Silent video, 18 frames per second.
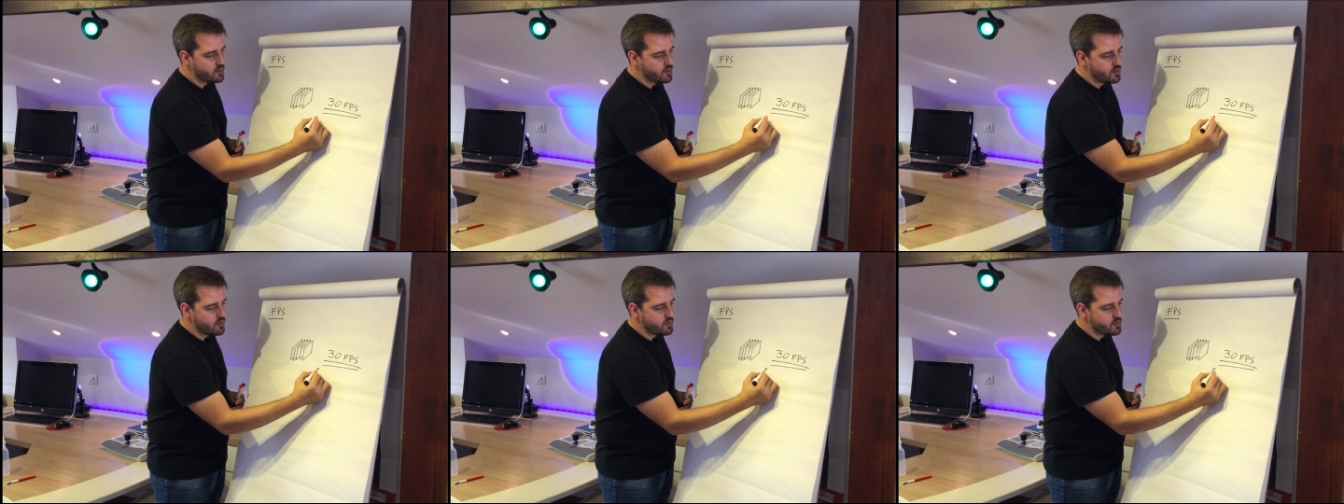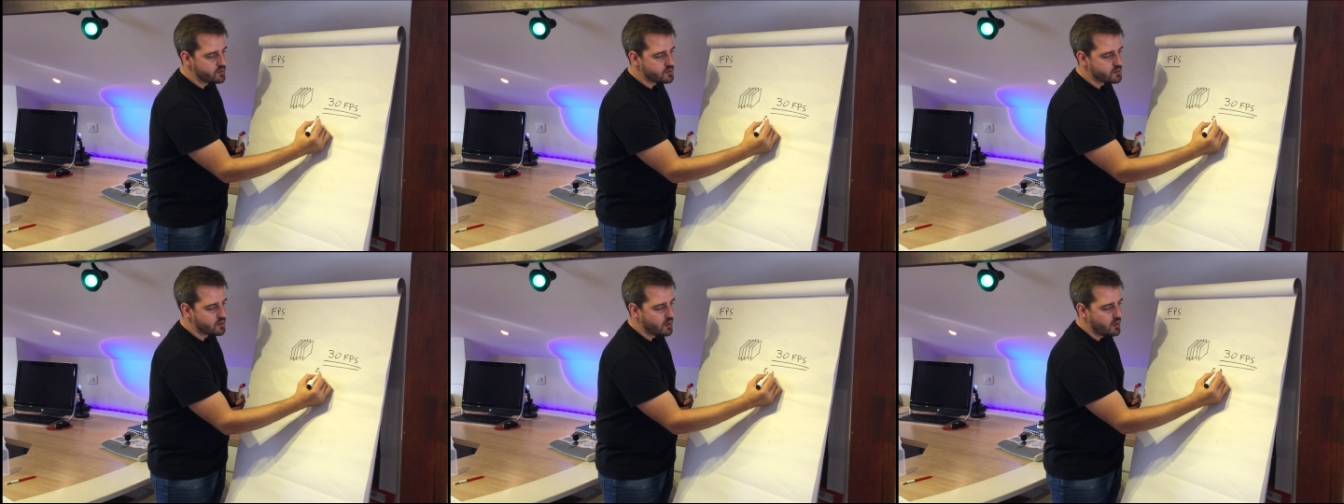
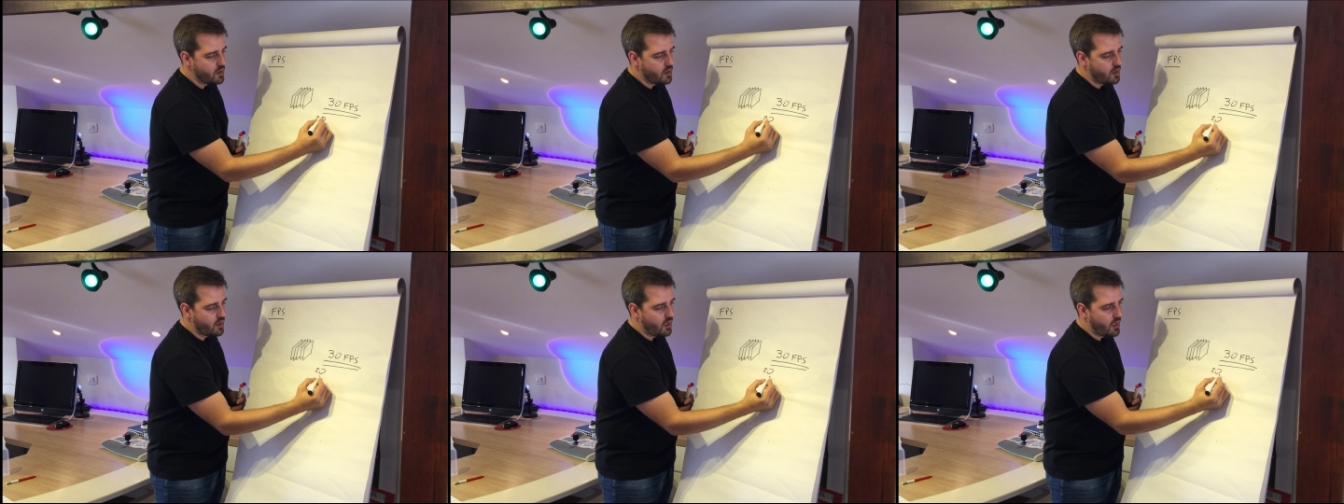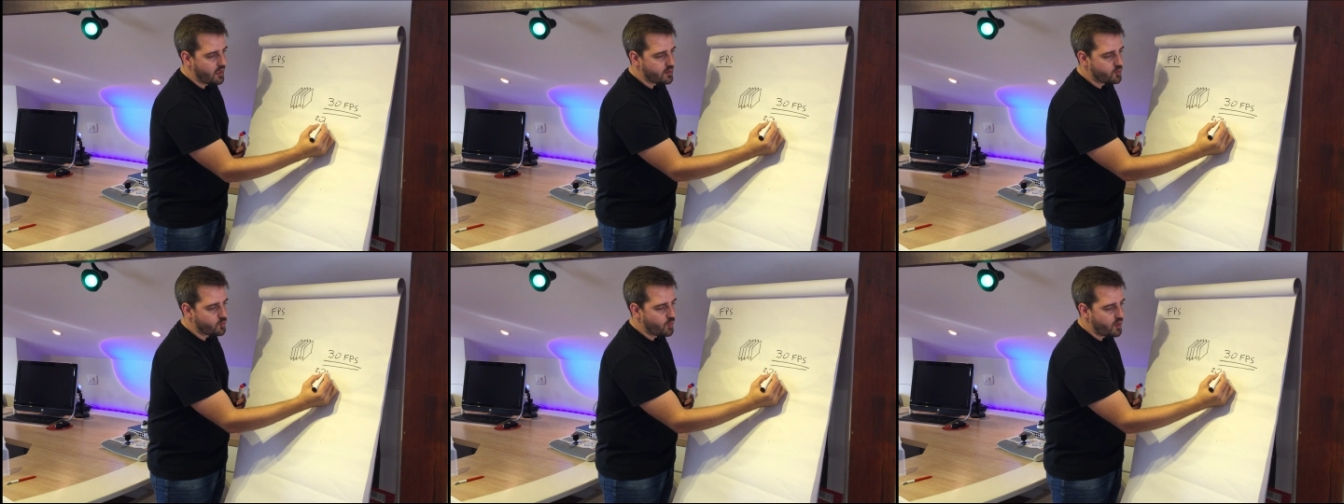use
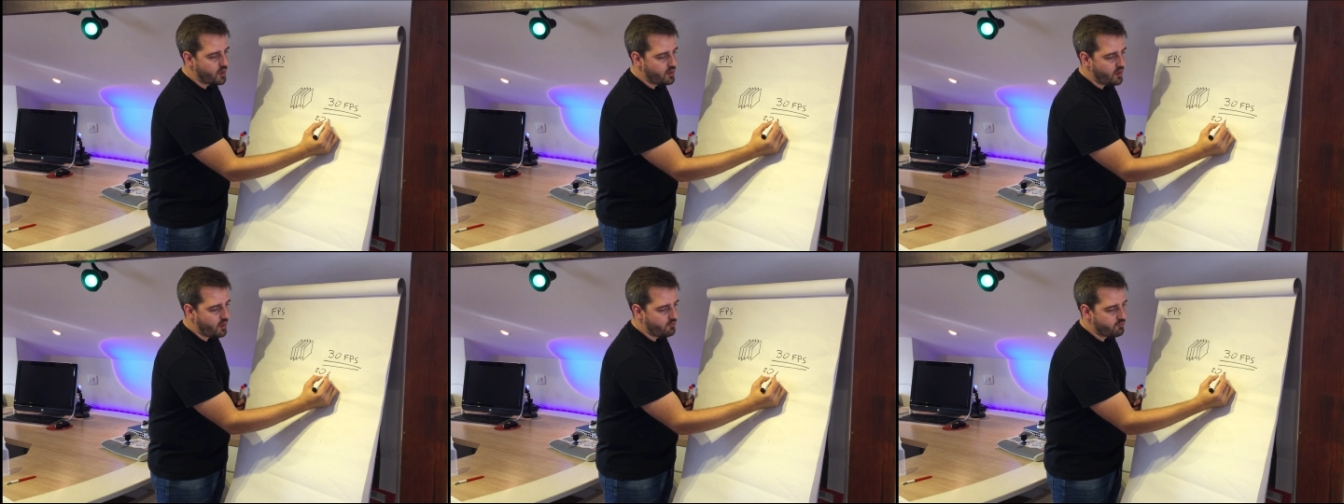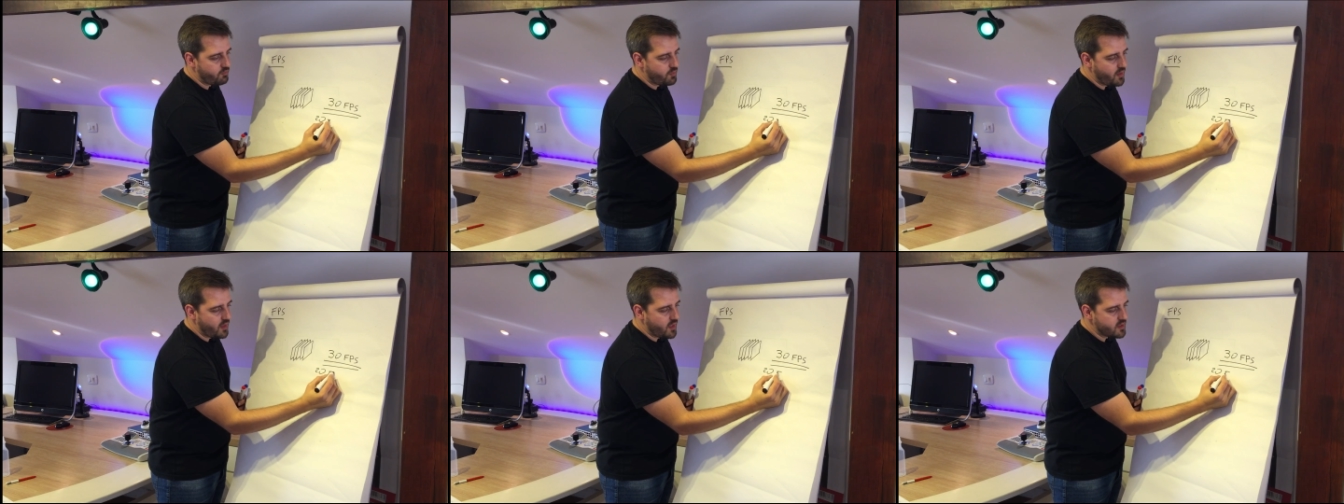like 20
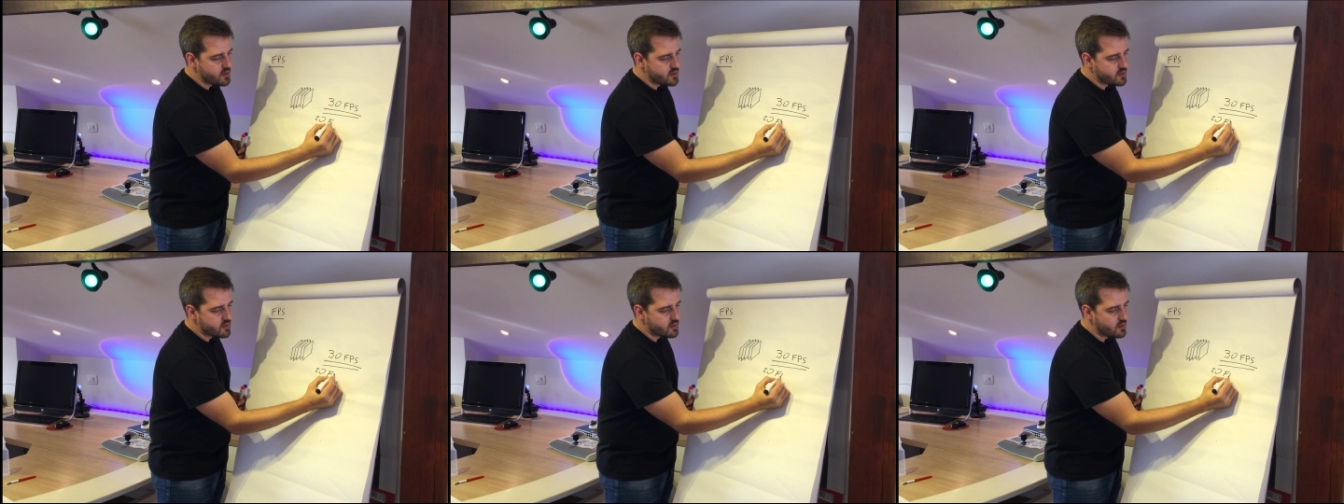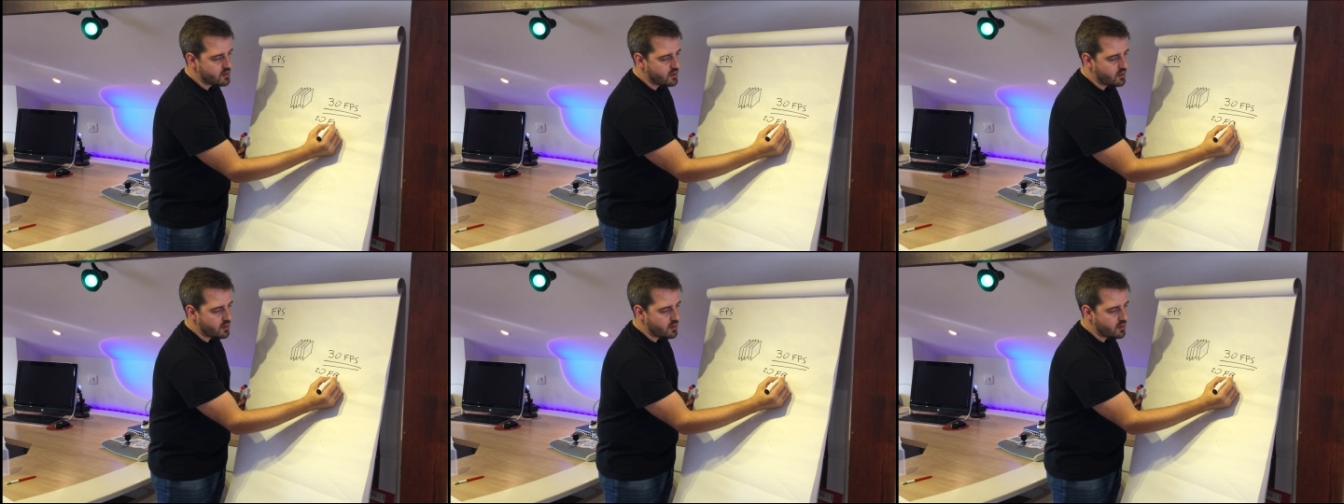FPS